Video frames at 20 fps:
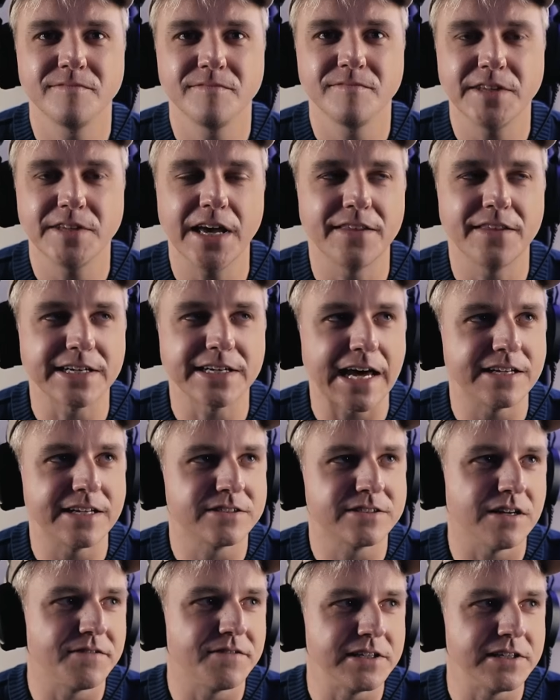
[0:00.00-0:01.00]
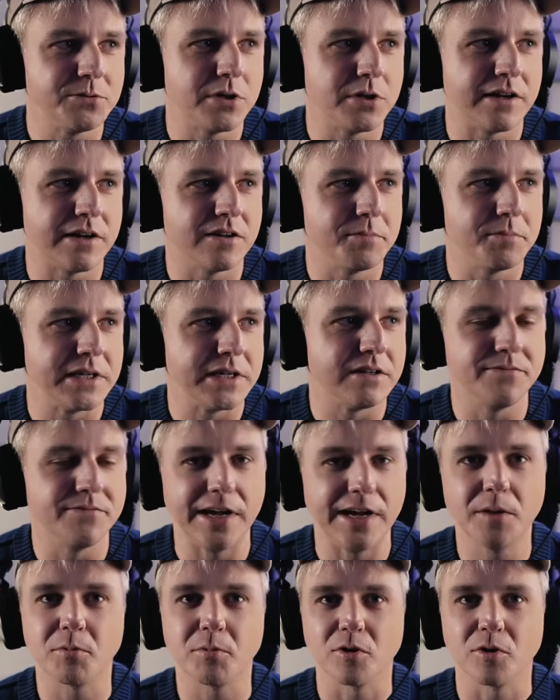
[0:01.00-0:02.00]
Yeah, and the kind of stuff that you would have to be a
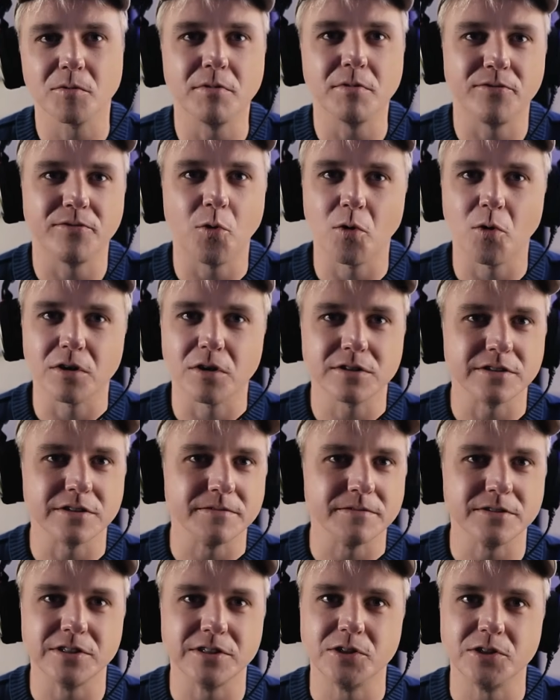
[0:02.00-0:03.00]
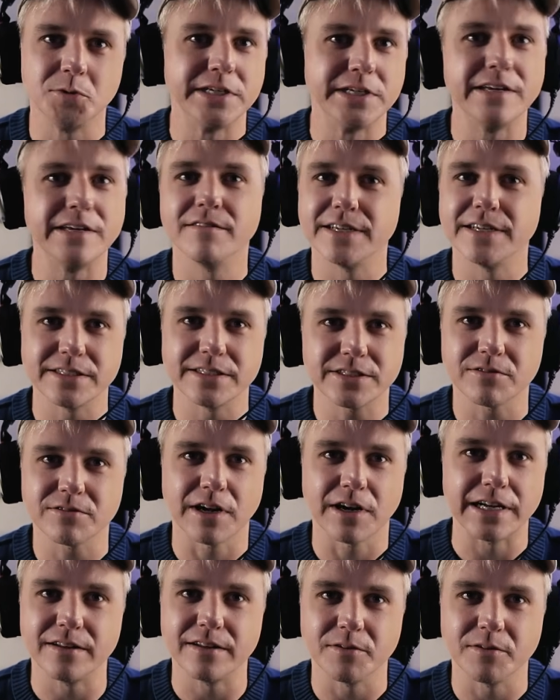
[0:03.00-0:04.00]
developer before to do any of this,
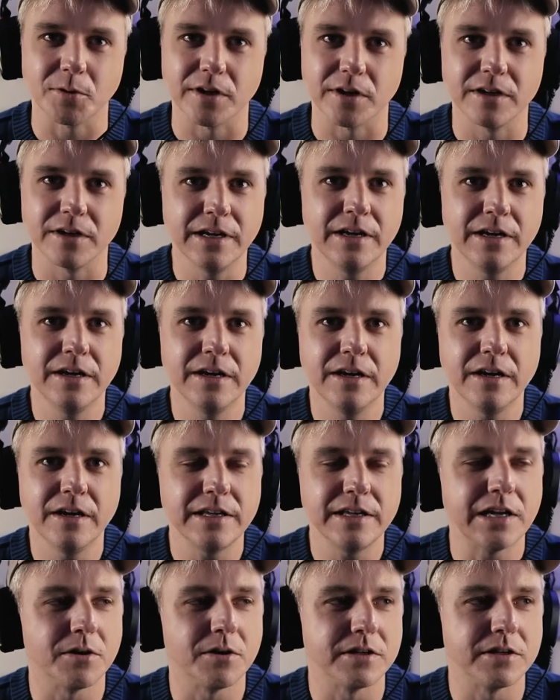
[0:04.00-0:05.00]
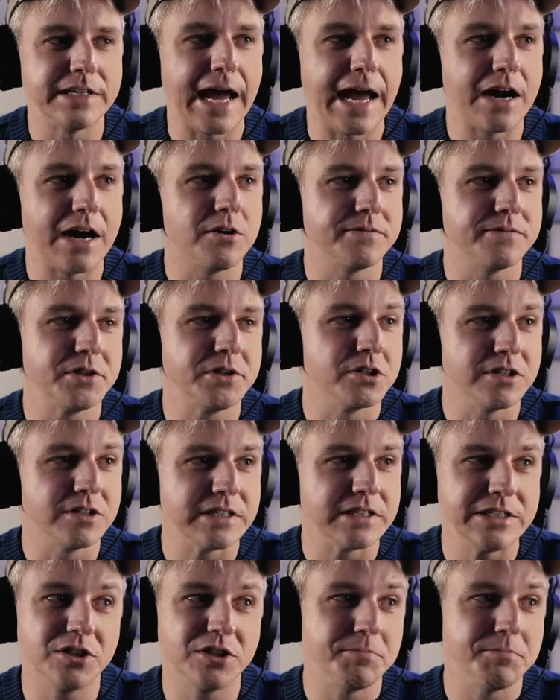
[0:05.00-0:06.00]
right? Or, now if
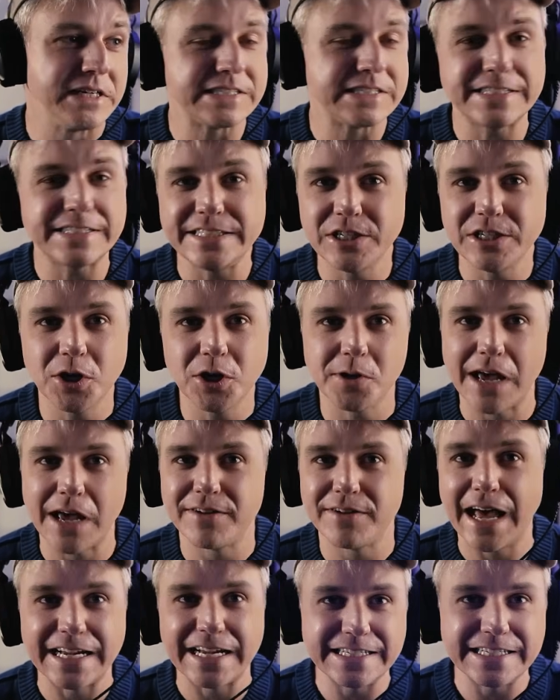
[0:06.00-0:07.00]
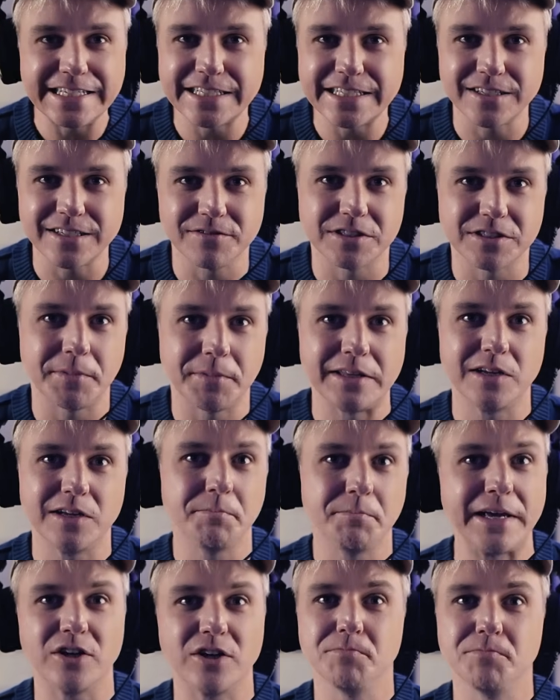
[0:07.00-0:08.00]
you could be a CEO and have an idea of something that
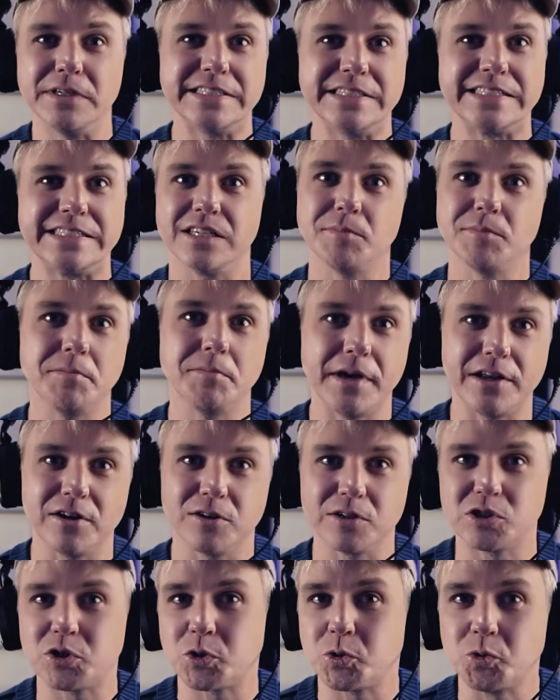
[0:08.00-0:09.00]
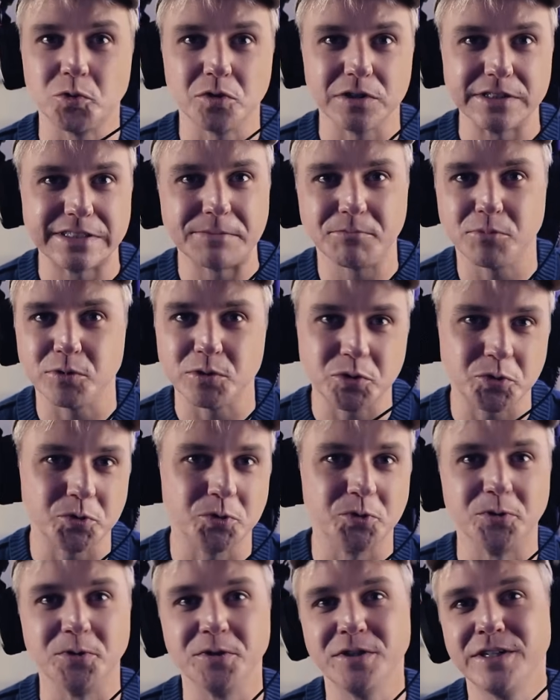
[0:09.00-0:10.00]
make your business a little bit better, a simple
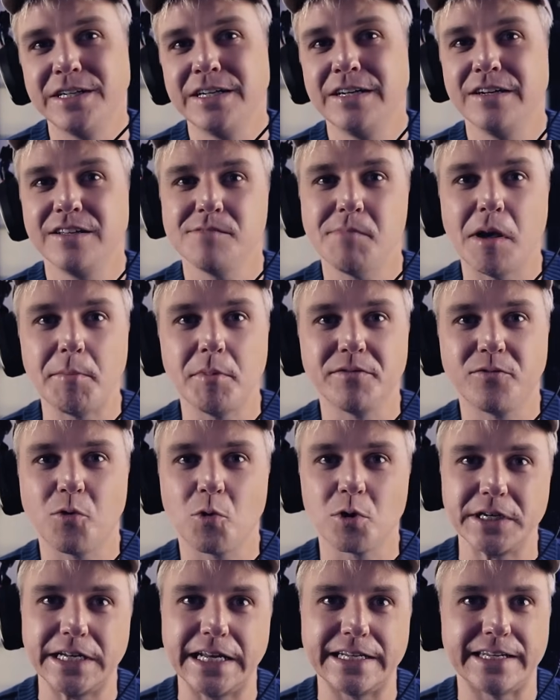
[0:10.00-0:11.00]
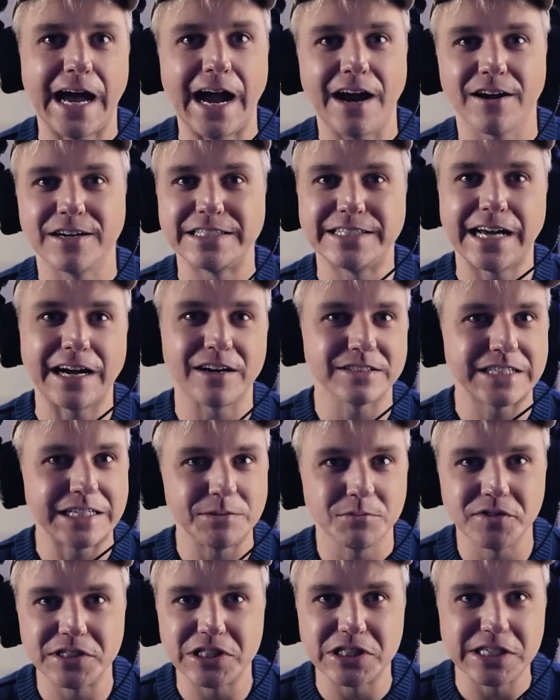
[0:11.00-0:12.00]
tool, then maybe before you'd have to hire an entire team
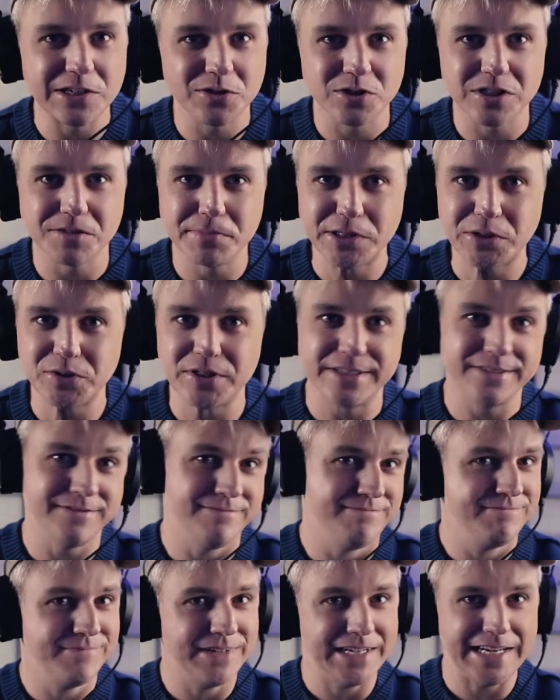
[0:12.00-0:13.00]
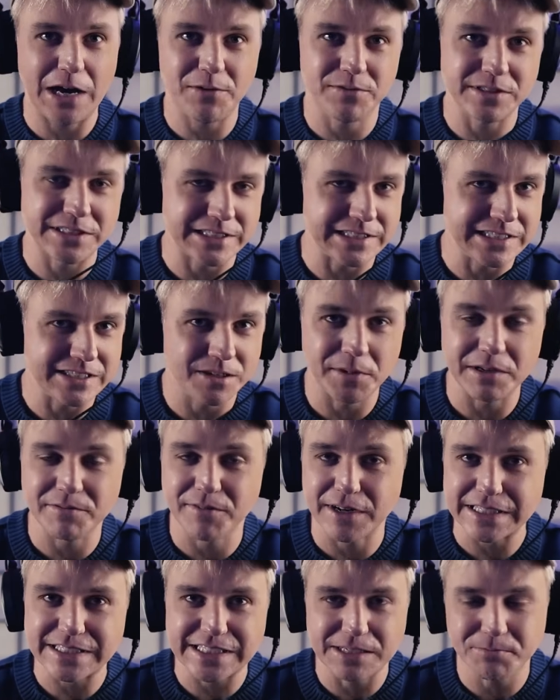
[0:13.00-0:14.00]
of engineers to build it. And now if it's something
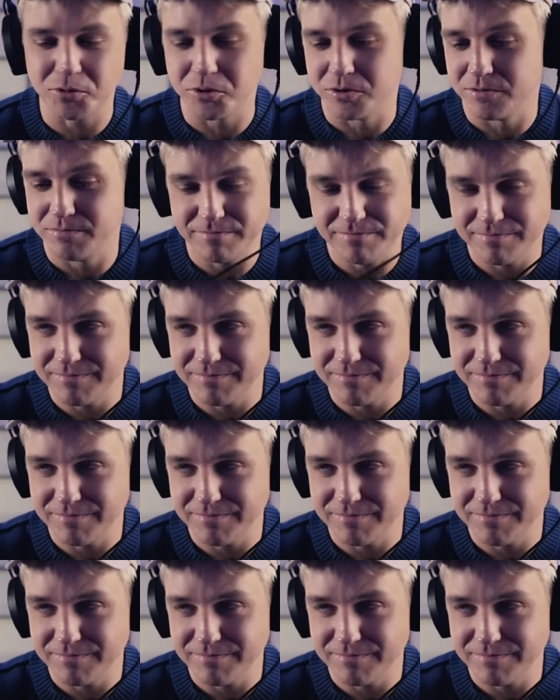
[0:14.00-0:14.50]
very simple,